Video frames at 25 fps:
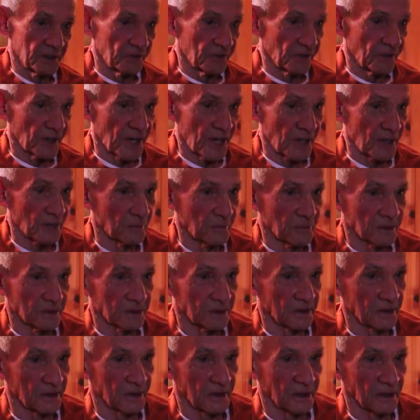
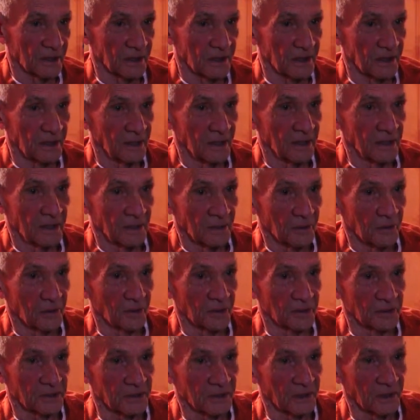environment or
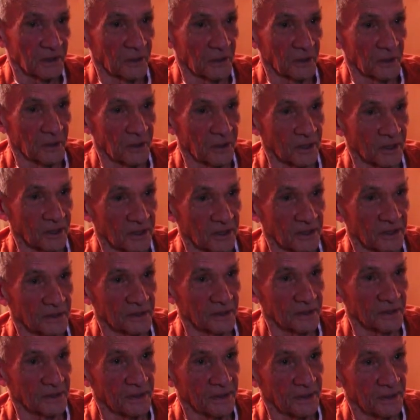what's the other word?
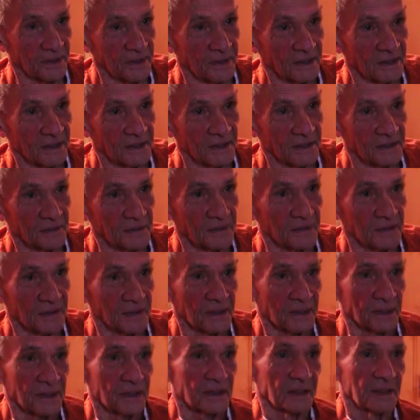
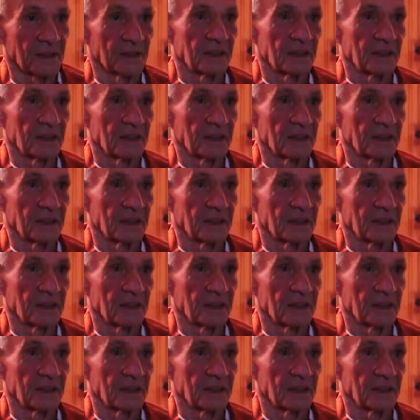Uh, uh, your